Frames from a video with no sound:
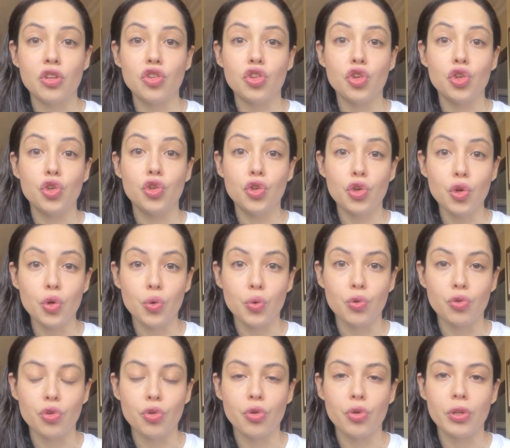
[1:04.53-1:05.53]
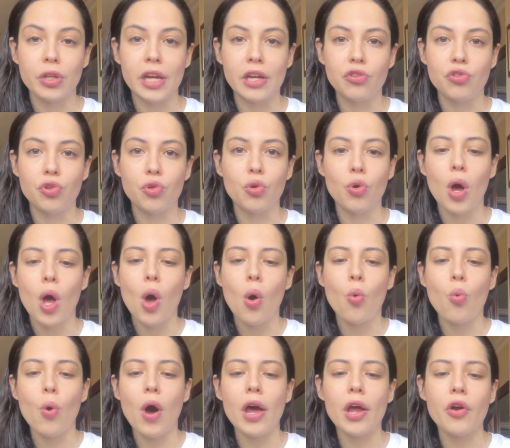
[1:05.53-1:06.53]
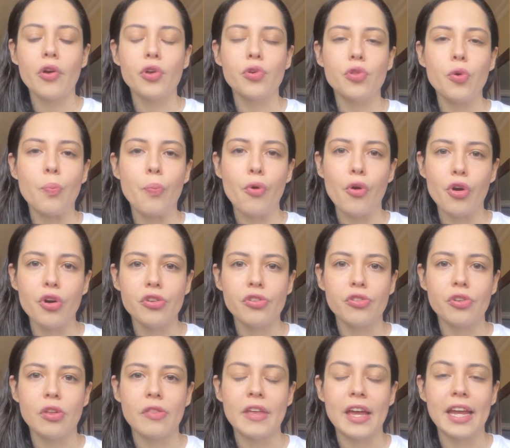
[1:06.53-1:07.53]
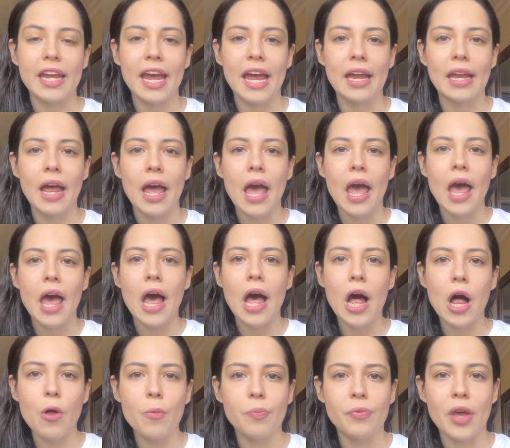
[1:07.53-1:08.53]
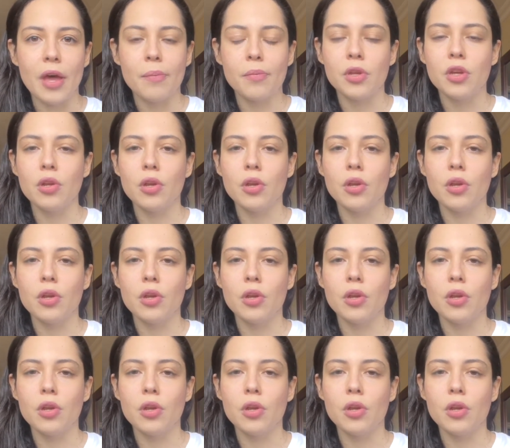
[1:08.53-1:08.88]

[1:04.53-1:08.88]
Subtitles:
to you, to relate to why are you the person that can help them.